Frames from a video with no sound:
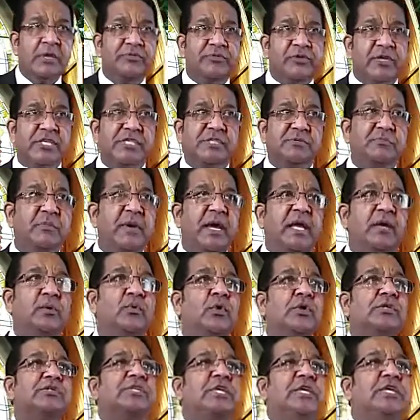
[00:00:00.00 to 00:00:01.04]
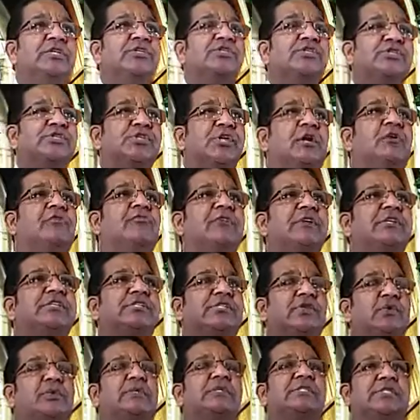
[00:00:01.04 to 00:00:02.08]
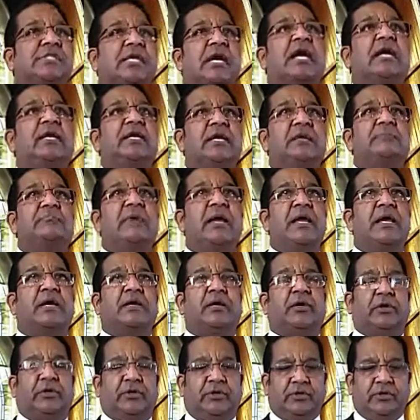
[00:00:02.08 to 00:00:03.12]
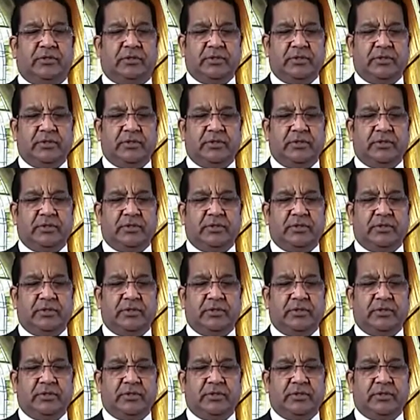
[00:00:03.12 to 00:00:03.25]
This man was in service to his God and Maker.